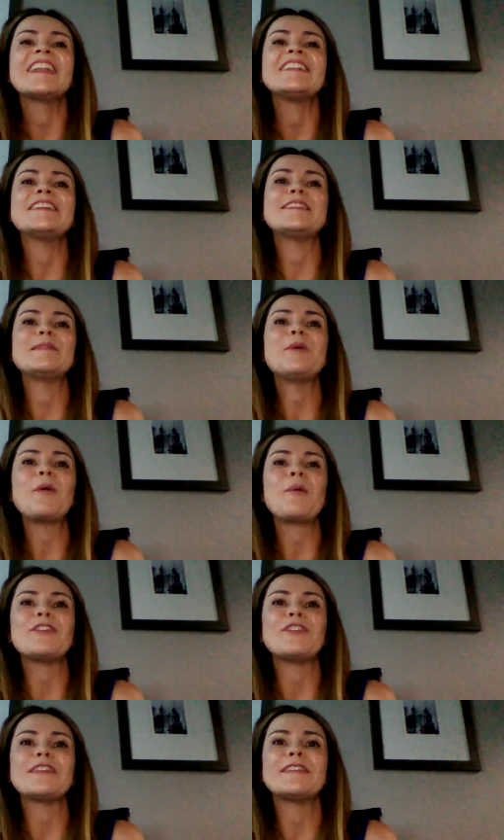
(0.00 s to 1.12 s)
this simple
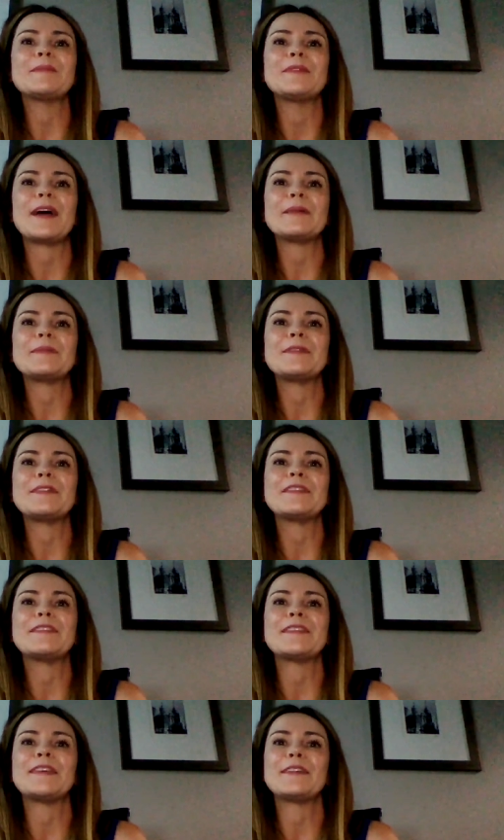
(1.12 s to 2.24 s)
question sometimes
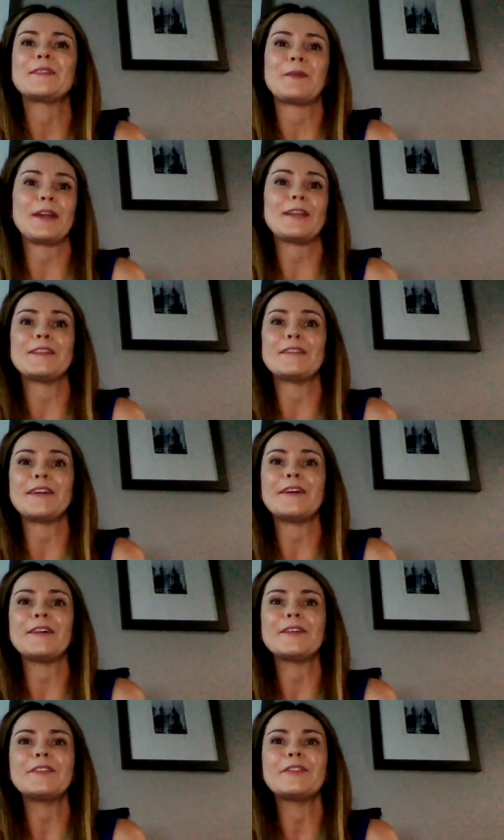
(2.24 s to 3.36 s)
it's, it's quite
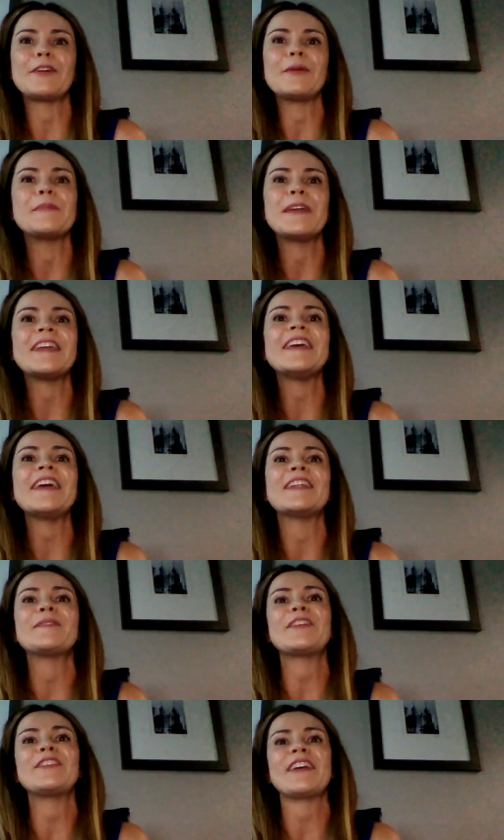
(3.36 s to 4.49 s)
difficult for me, in
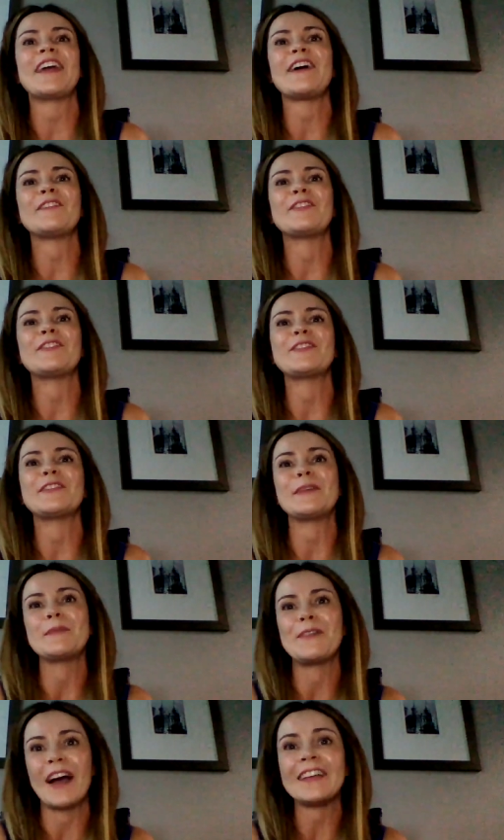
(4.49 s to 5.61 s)
which I have to
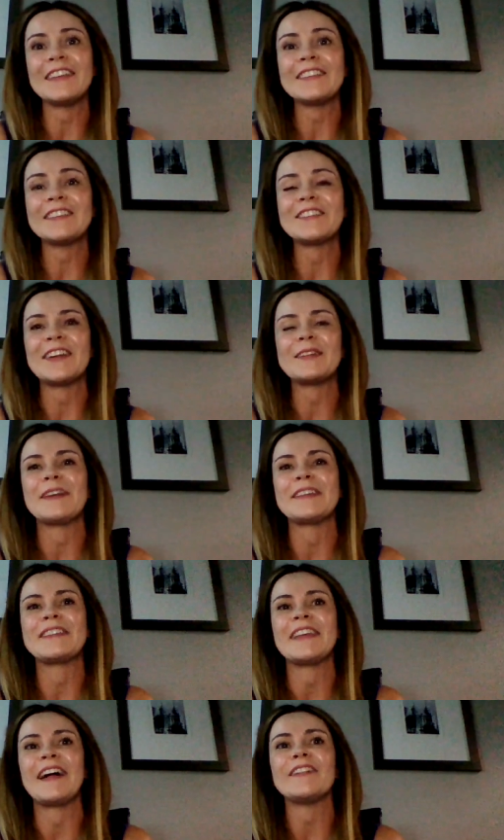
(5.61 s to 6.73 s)
summarize right mm-hmm.
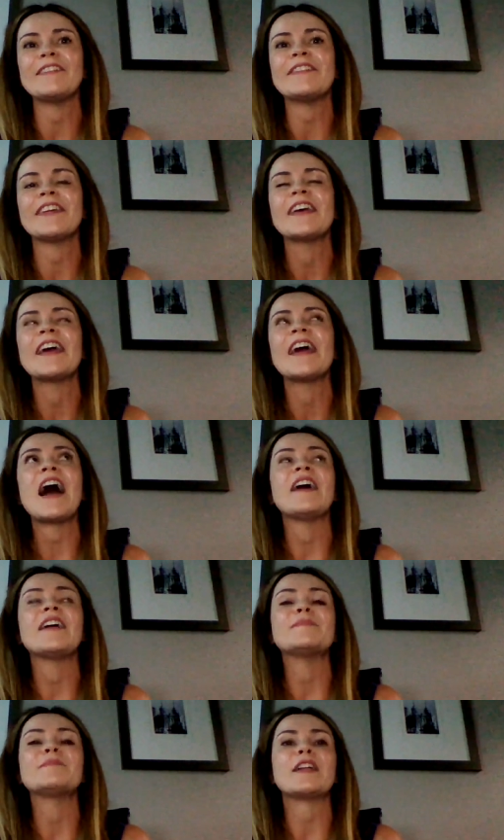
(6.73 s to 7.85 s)
myself.
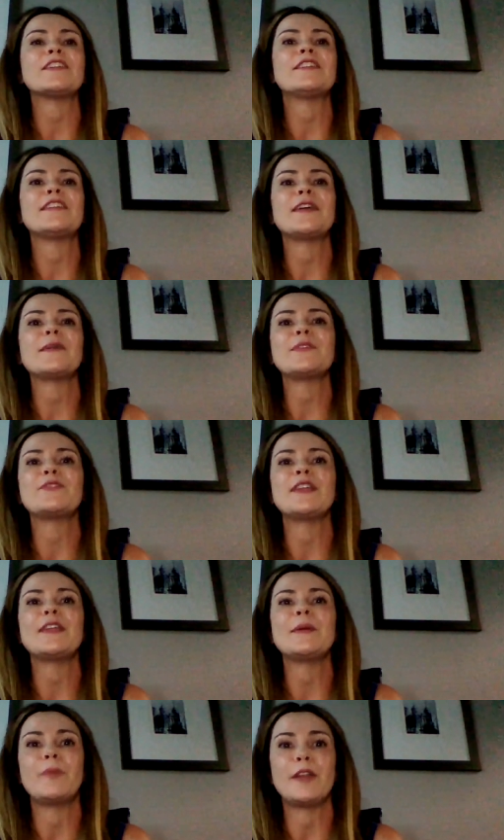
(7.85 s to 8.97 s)
Um, another day I was
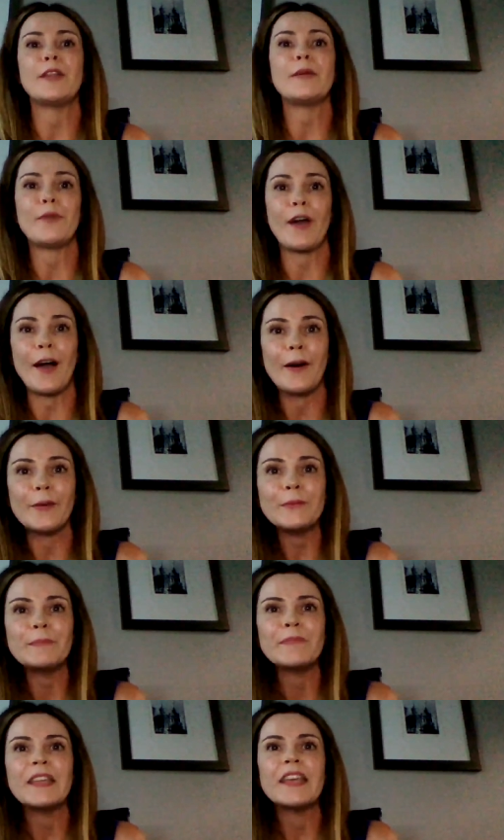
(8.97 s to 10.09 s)
reading Brené
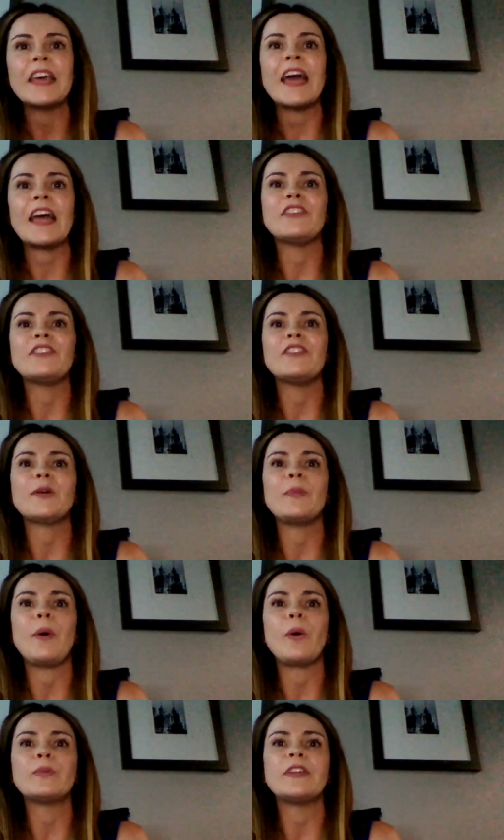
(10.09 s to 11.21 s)
Brown, and she
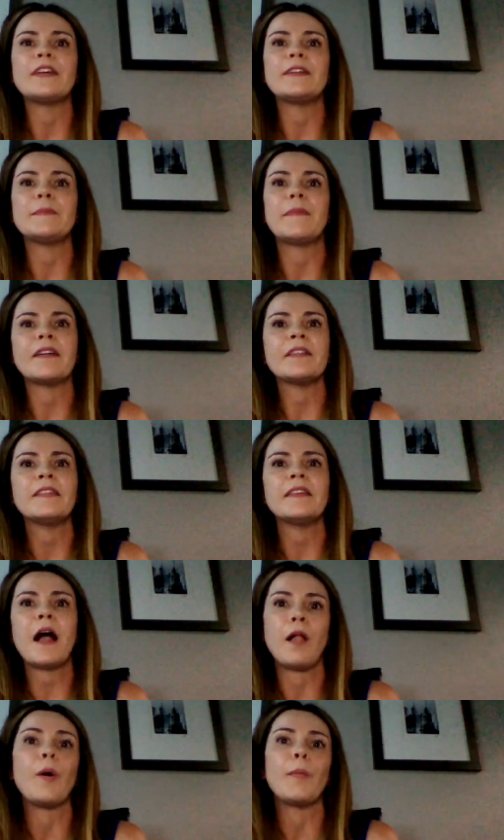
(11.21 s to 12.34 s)
quoted Marci
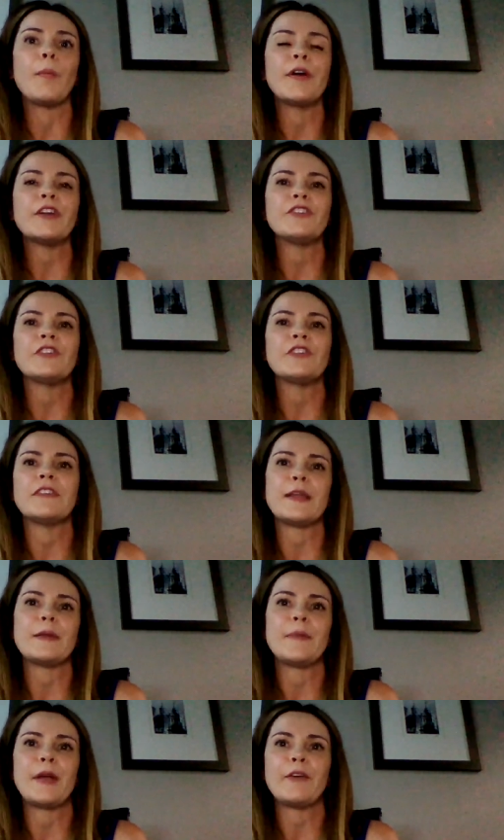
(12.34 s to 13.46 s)
Alboher. She's an
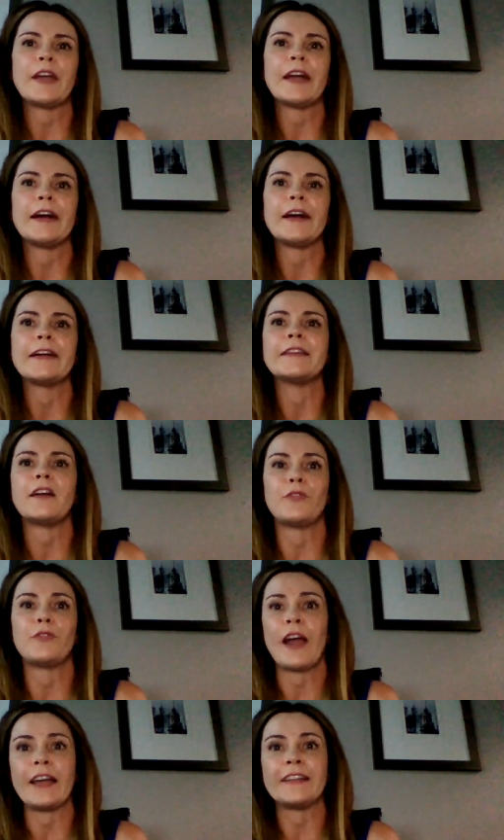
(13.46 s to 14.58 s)
American uh,
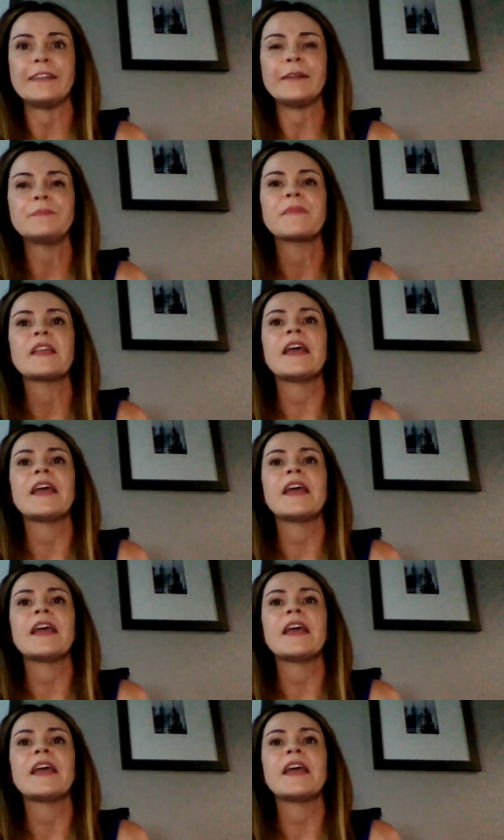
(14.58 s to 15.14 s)
writer,